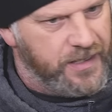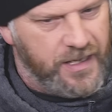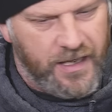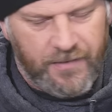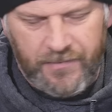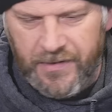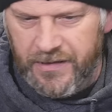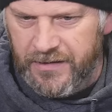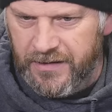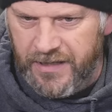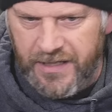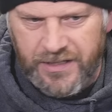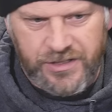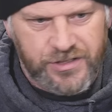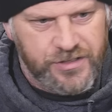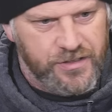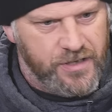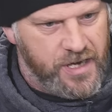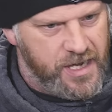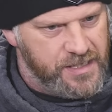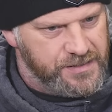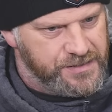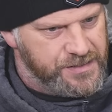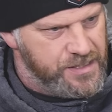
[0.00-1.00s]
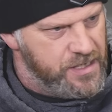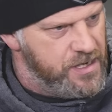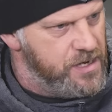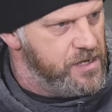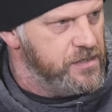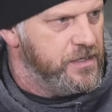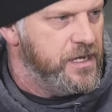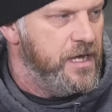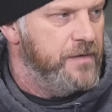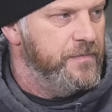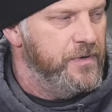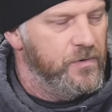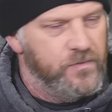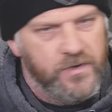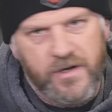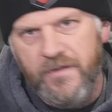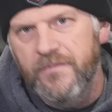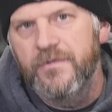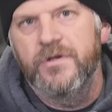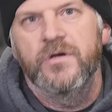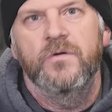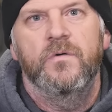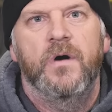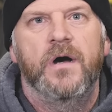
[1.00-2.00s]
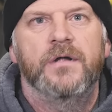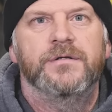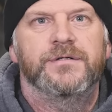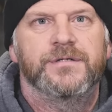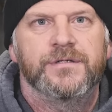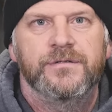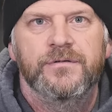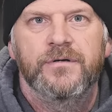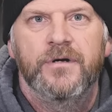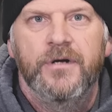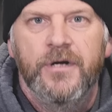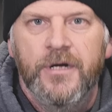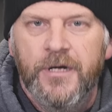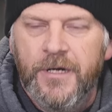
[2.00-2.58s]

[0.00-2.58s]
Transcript: Comment get your ass there. Comment whatever you want to.